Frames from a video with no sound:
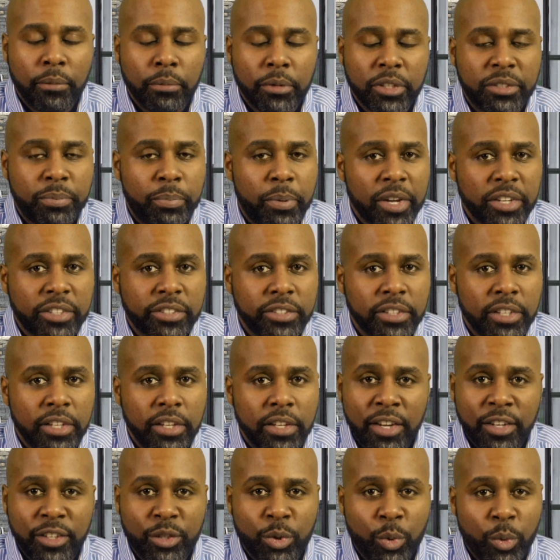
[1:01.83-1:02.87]

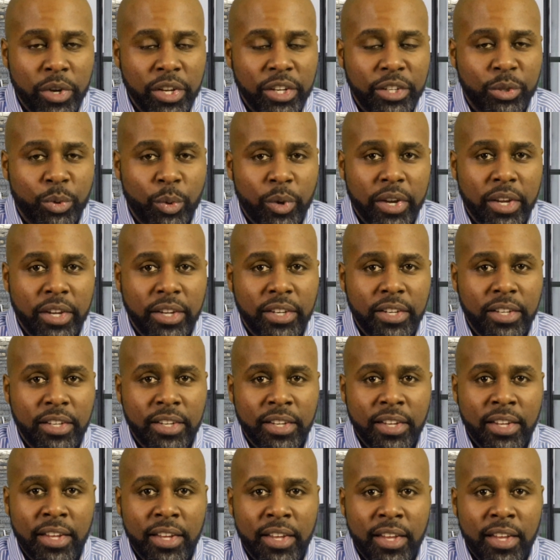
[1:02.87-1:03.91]
Especially 2020,